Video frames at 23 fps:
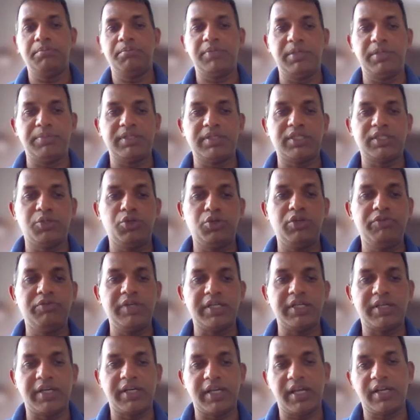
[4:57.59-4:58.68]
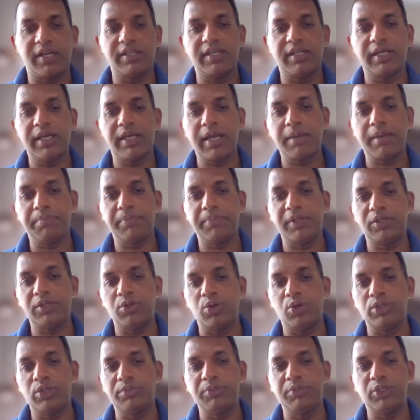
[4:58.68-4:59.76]
Purposely we create the gap in the
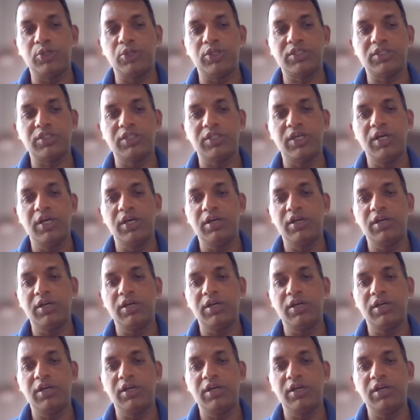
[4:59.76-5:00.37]
all, because